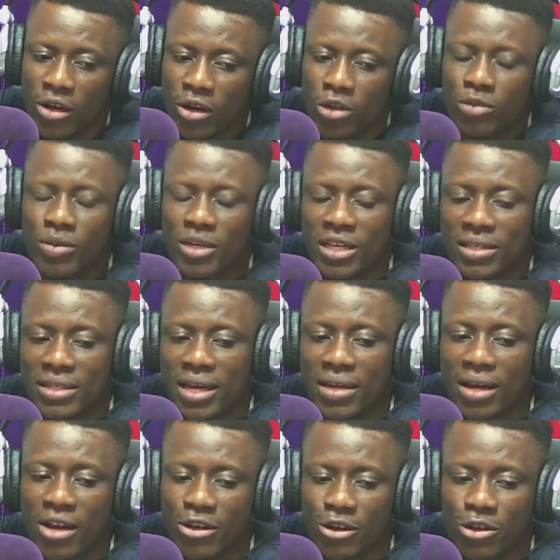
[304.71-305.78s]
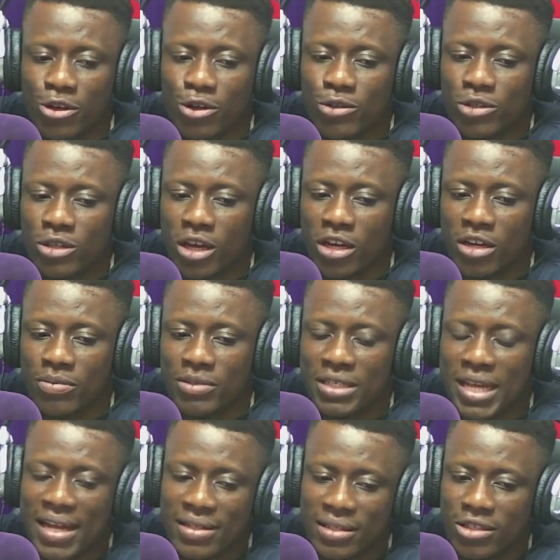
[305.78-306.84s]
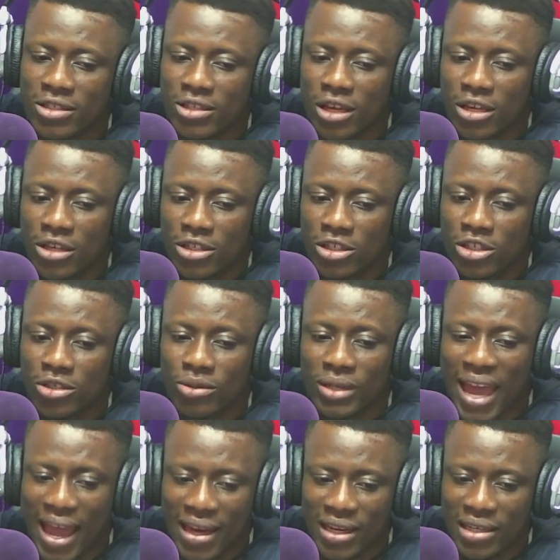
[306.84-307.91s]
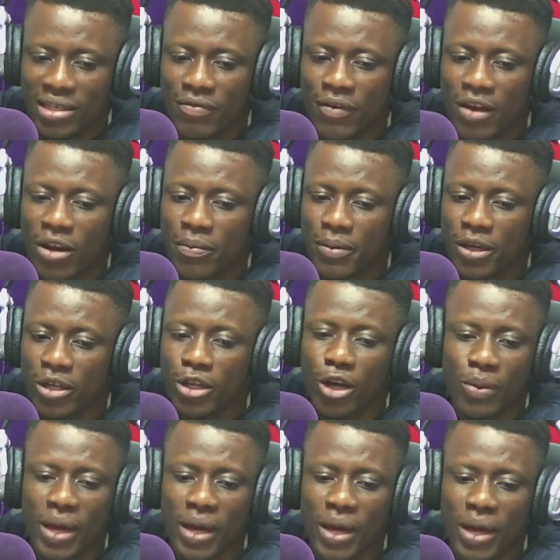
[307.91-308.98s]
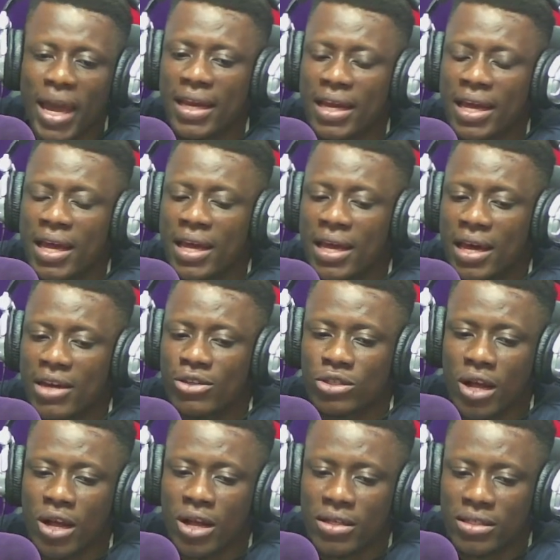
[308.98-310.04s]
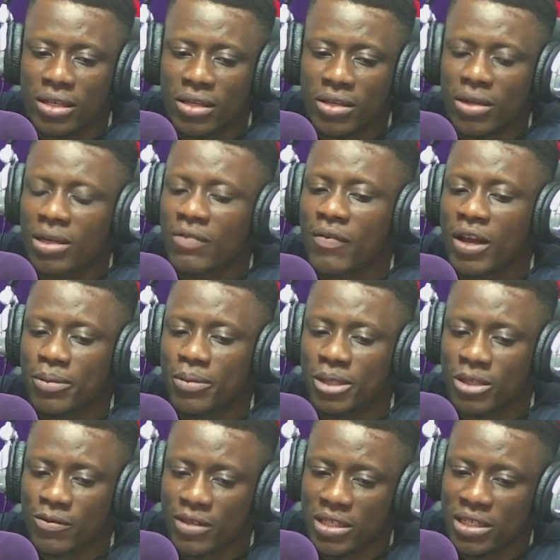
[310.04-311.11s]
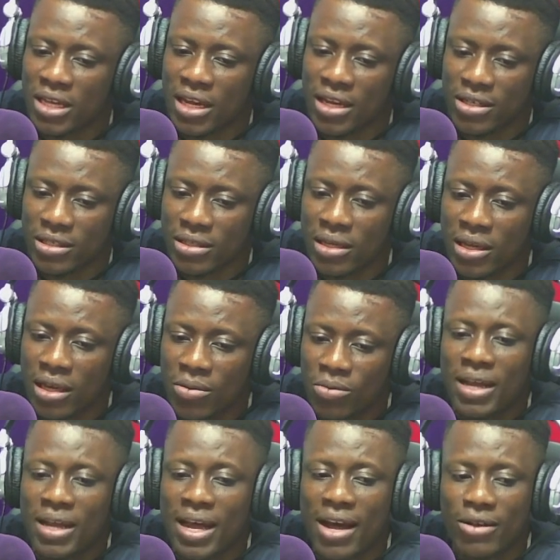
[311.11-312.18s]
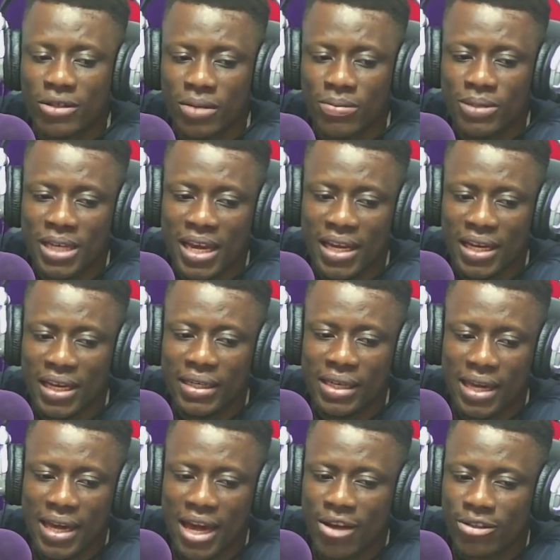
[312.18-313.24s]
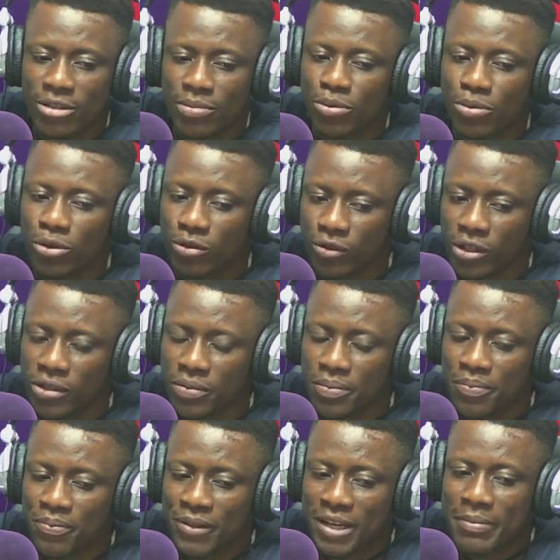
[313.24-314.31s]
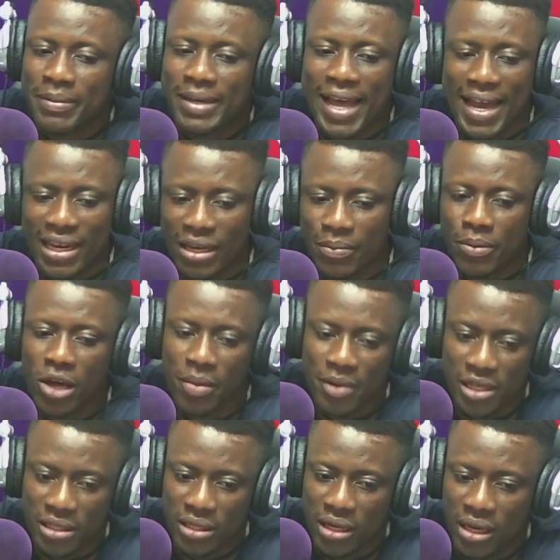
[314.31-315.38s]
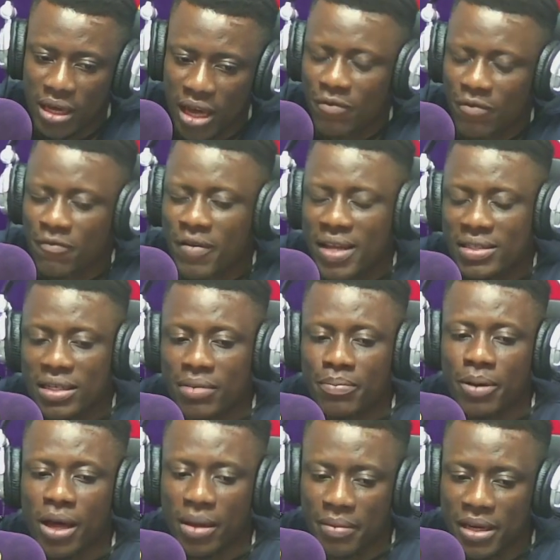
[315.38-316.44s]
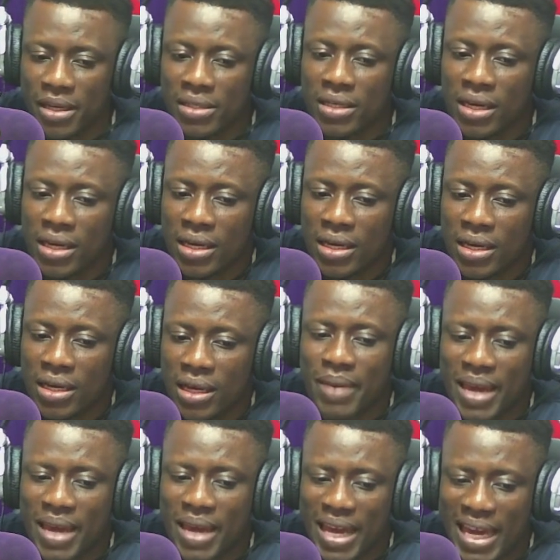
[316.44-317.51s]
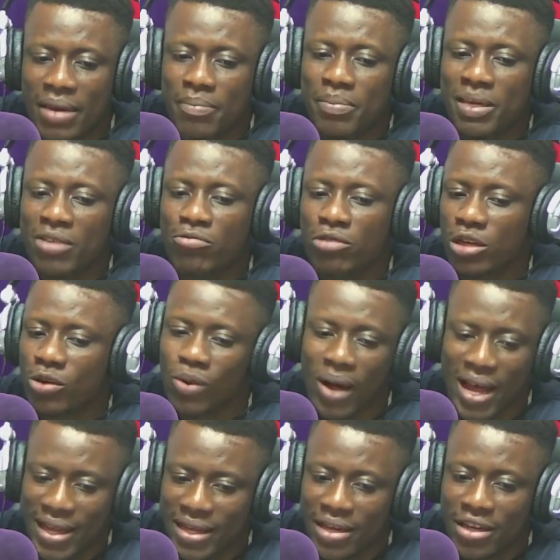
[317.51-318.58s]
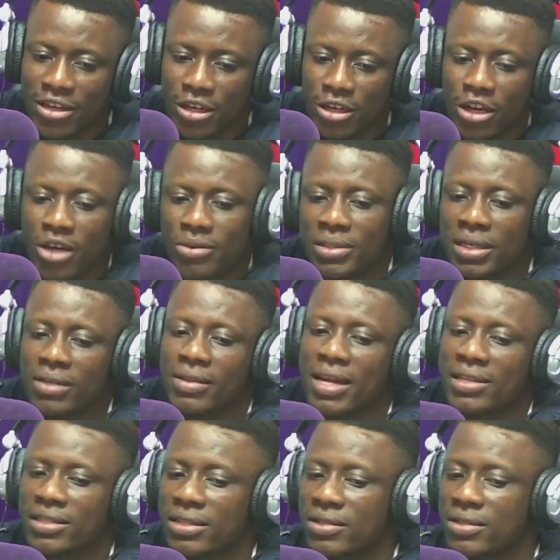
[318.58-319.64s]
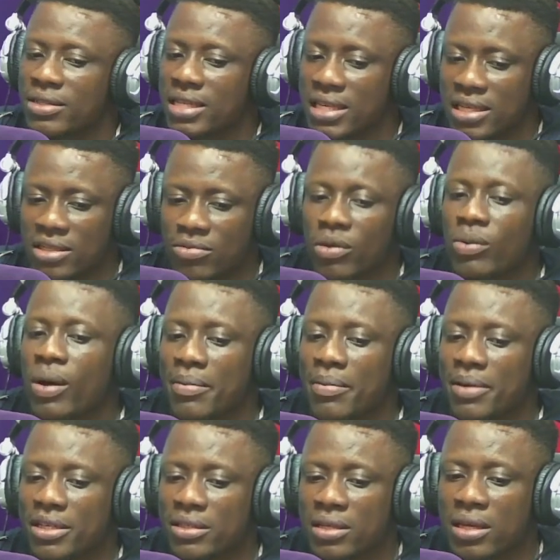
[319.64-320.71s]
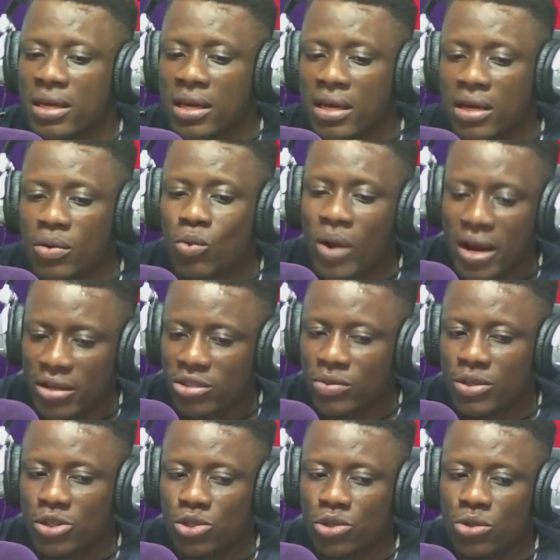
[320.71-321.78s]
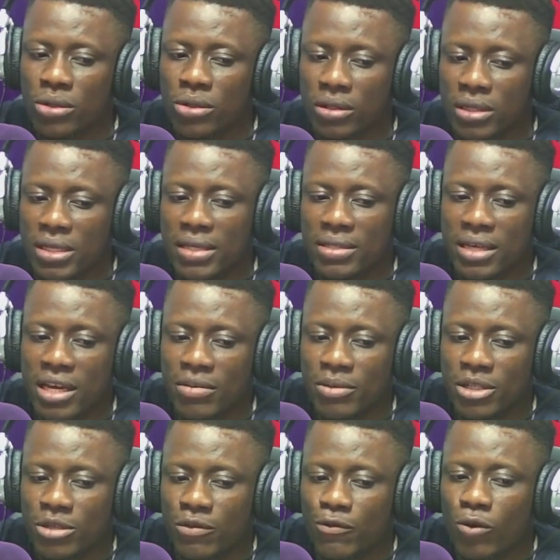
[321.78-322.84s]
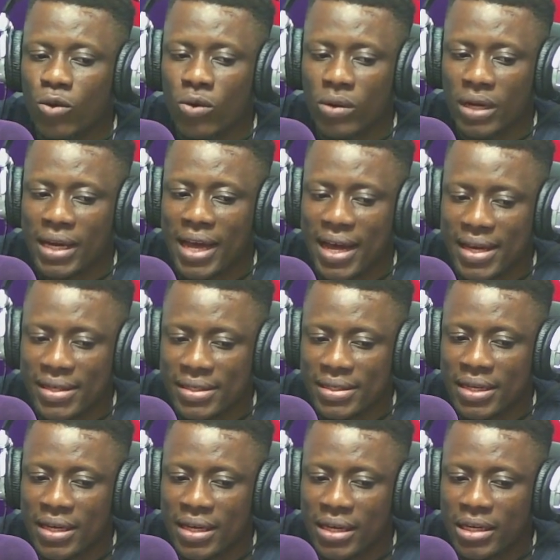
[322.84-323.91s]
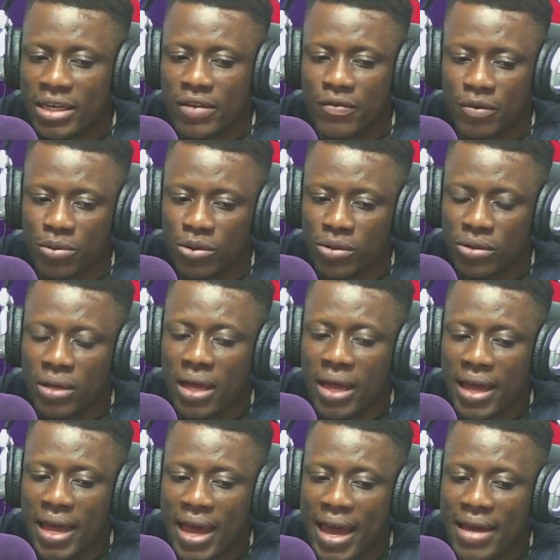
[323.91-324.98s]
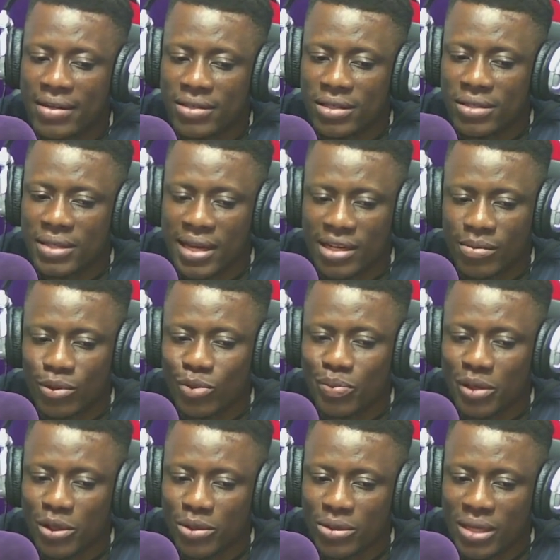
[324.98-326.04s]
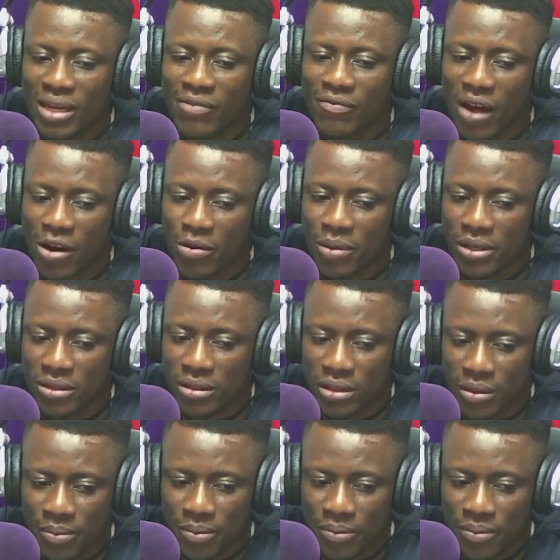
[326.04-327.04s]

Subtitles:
Olumide said under no circumstances should any developer go ahead and start the development of estates without obtaining layout approval, planning permit and fencing permit as may be required, noting that these requirements were to ensure the attainment of organized, livable and sustainable built environment.